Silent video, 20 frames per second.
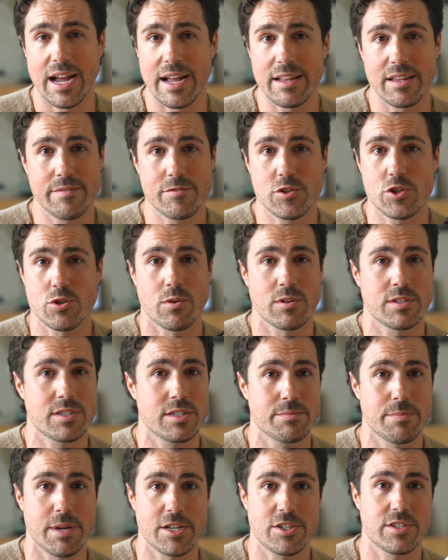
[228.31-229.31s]
I love shorts
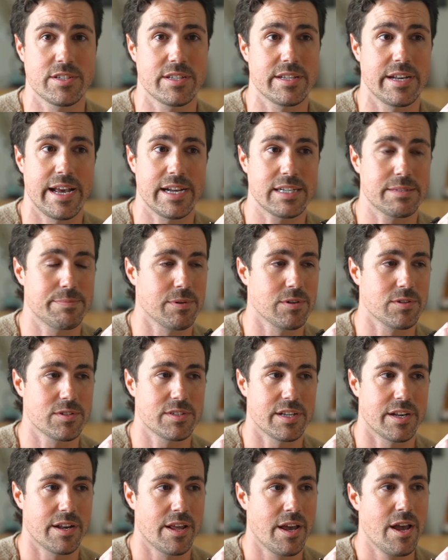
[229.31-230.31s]
as much as the next
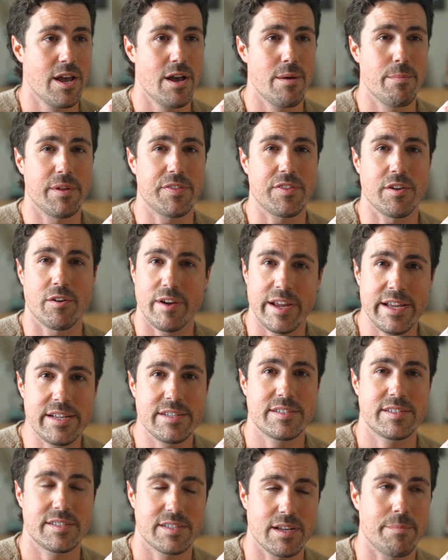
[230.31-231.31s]
person, but there
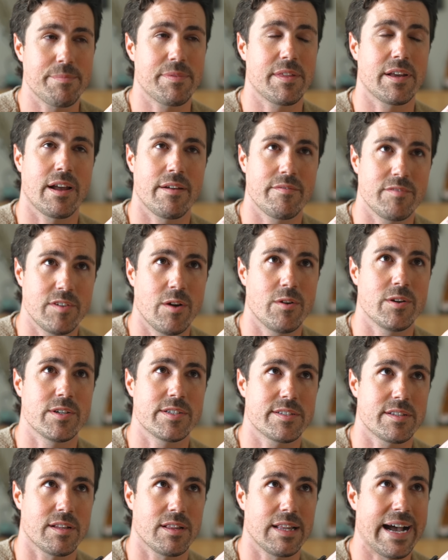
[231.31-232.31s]
is something I've
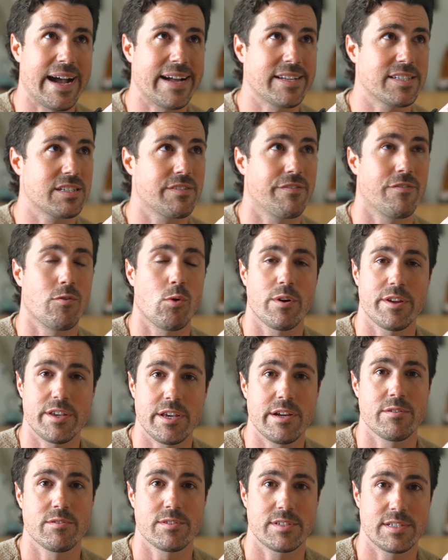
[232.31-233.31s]
noticed the last four
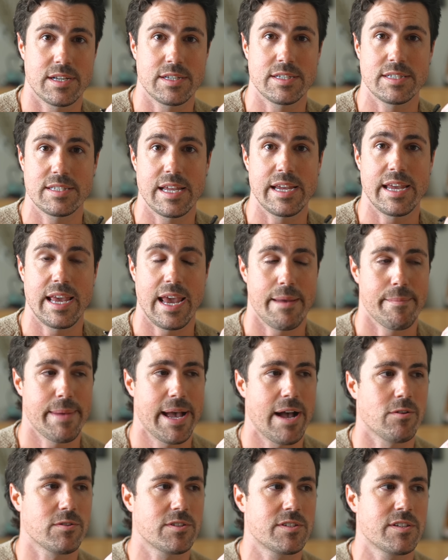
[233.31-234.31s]
years since they came
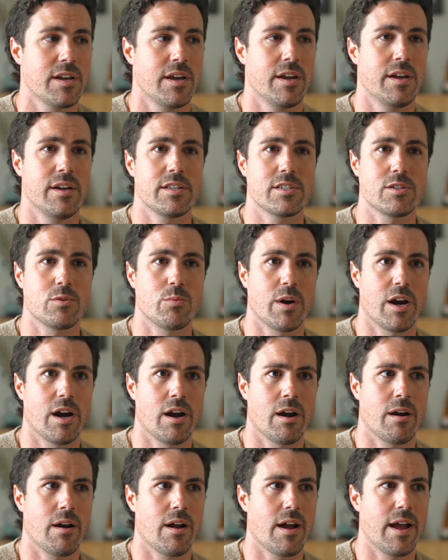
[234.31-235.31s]
out to
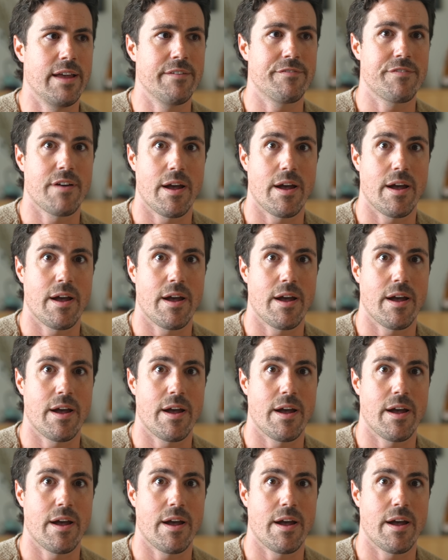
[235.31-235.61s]
where if